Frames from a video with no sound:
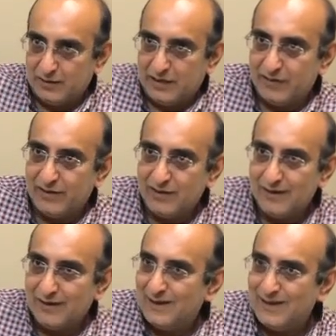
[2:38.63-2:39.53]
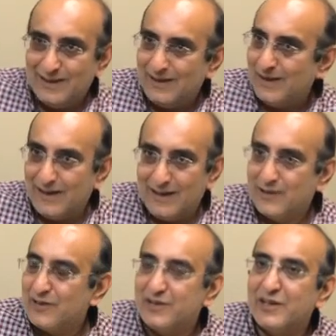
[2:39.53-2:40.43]
given,
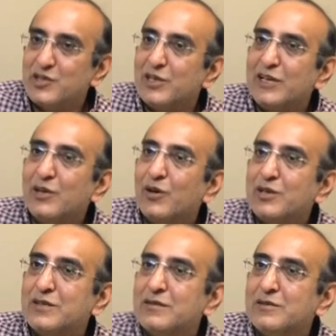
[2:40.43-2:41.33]
it's essentially not